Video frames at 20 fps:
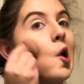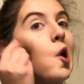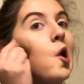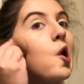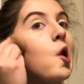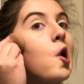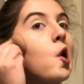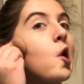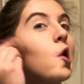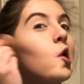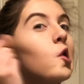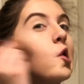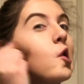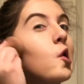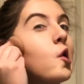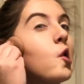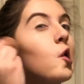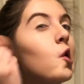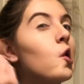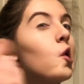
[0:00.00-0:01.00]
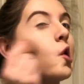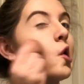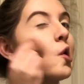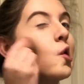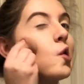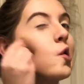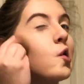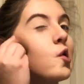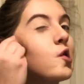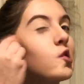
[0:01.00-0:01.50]
And
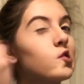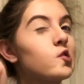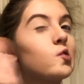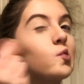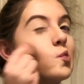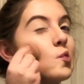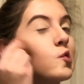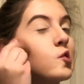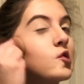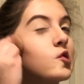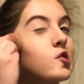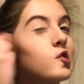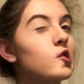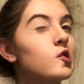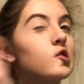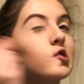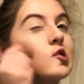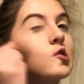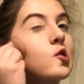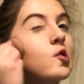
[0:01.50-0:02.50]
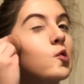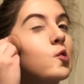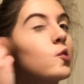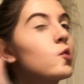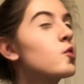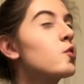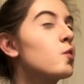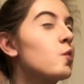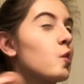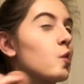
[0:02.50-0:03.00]
it's once again so
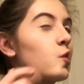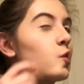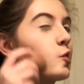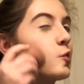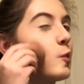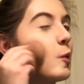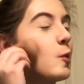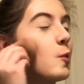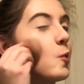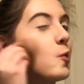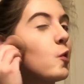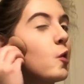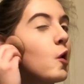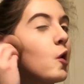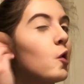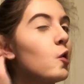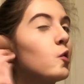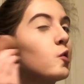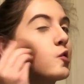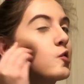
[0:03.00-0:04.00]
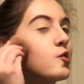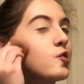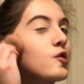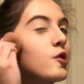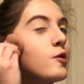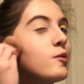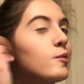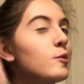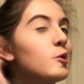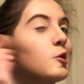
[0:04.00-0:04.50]
cool to work with people older
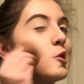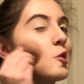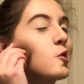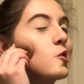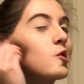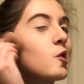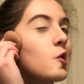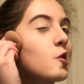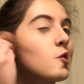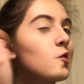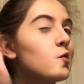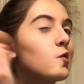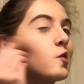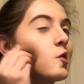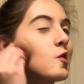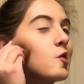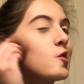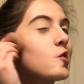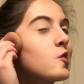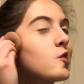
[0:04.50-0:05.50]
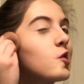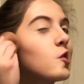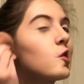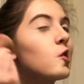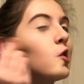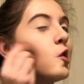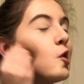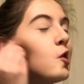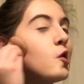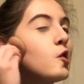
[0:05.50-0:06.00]
than me because I can really
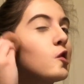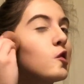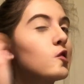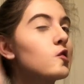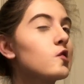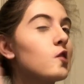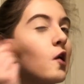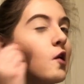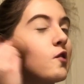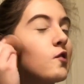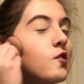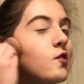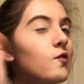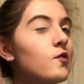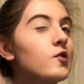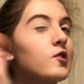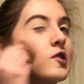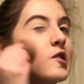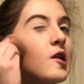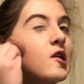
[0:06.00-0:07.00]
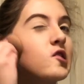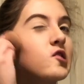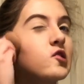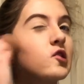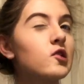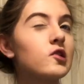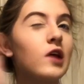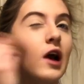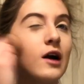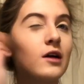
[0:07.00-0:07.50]
see their style of
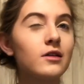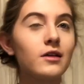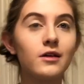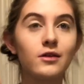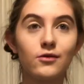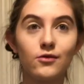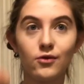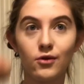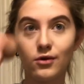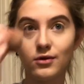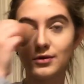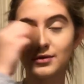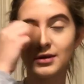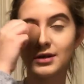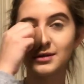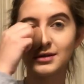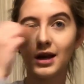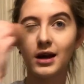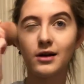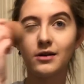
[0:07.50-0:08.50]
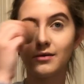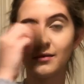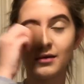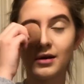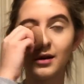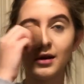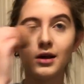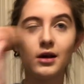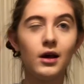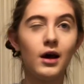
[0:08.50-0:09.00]
sophistication in tackling the roles, because I
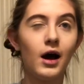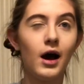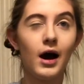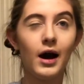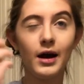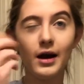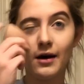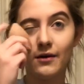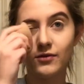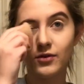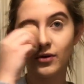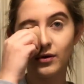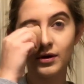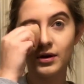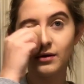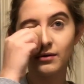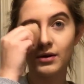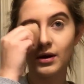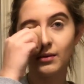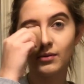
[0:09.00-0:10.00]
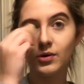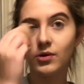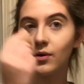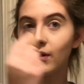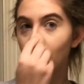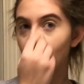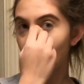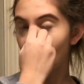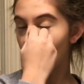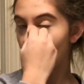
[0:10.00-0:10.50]
have no idea what I'm
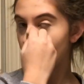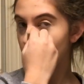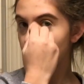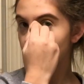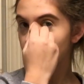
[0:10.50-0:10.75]
doing. I